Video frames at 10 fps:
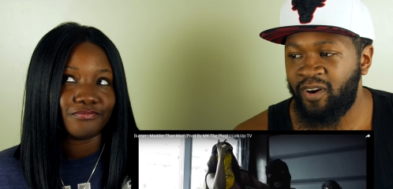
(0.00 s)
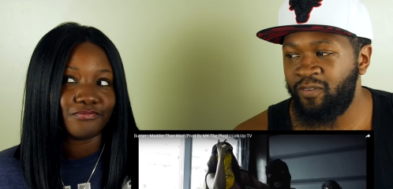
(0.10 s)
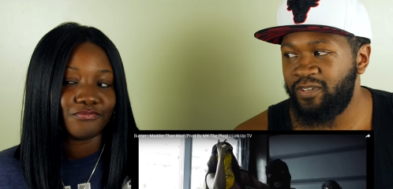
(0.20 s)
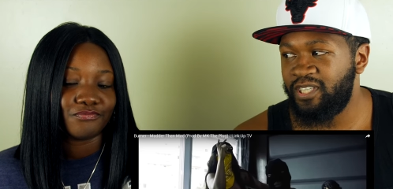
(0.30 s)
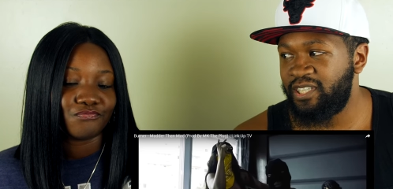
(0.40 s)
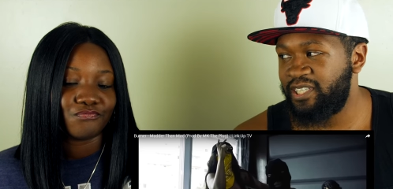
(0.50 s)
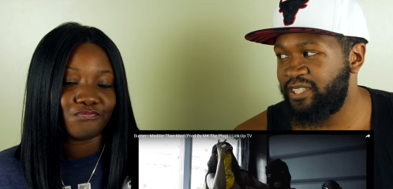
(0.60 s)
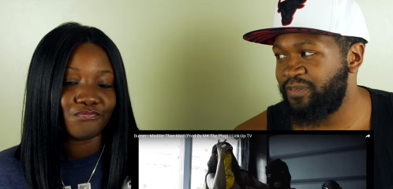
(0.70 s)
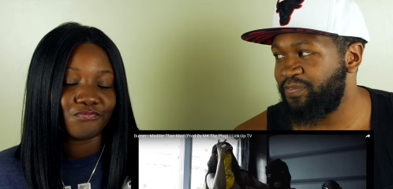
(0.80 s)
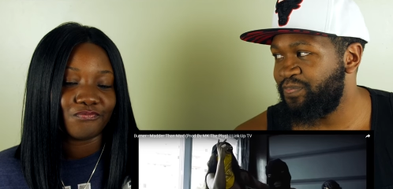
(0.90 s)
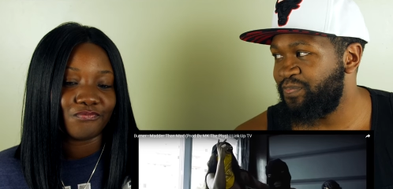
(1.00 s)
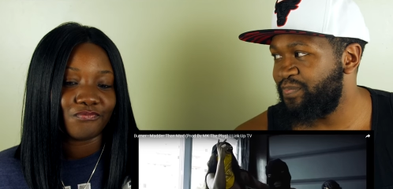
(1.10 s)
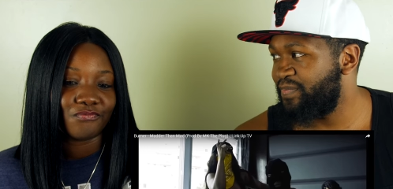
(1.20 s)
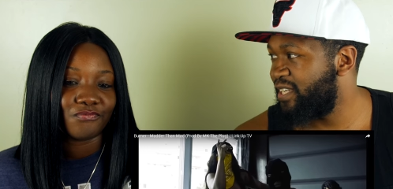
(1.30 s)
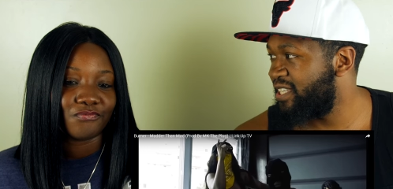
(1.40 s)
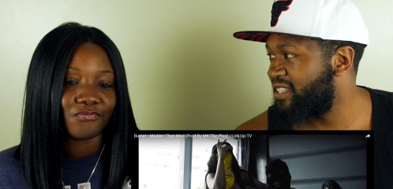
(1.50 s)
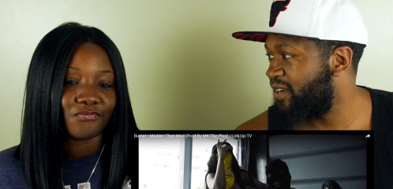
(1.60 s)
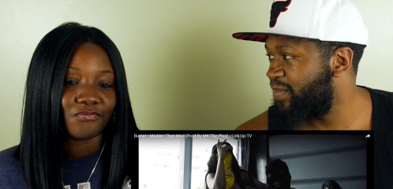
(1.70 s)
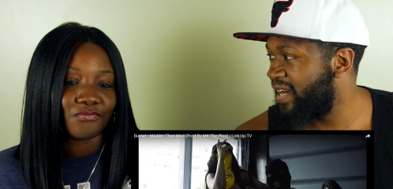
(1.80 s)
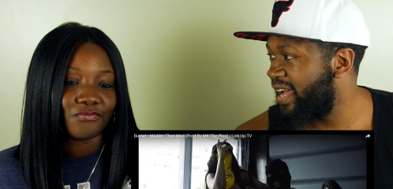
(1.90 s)
Speaker 1: over uh us
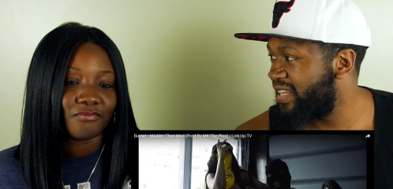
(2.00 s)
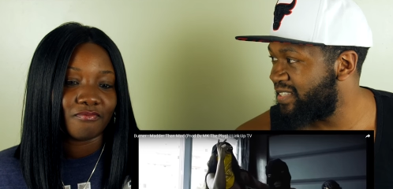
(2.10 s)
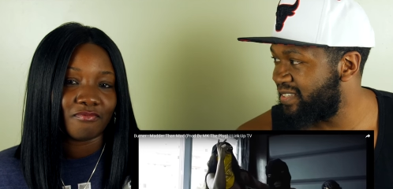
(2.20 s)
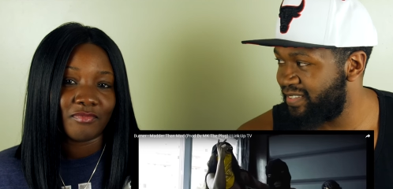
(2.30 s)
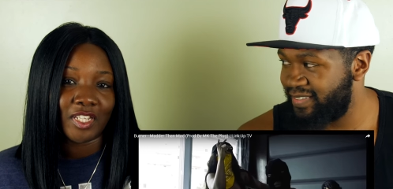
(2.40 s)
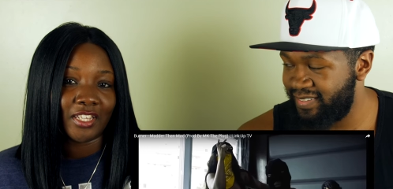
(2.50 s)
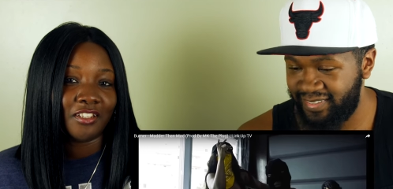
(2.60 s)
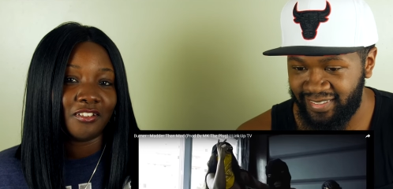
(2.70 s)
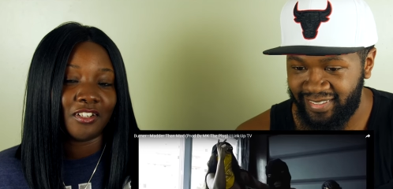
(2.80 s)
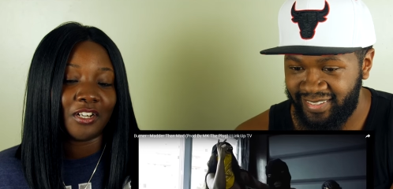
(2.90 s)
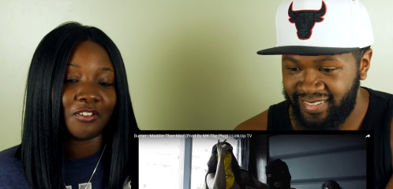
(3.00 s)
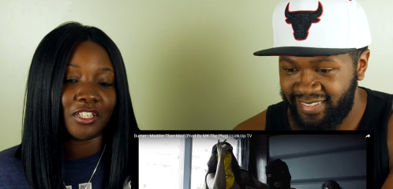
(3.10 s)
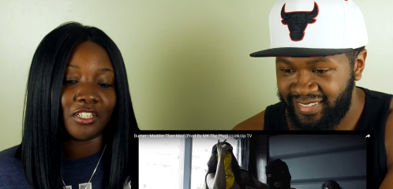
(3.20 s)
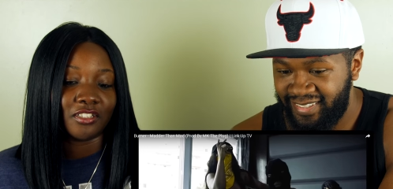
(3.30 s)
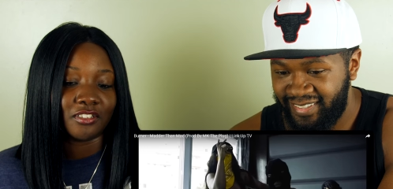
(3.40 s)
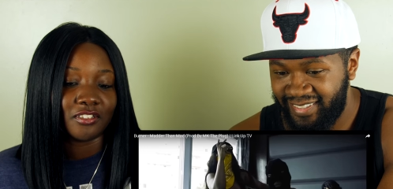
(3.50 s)
talking about accent.
Speaker 2: You know I don't care.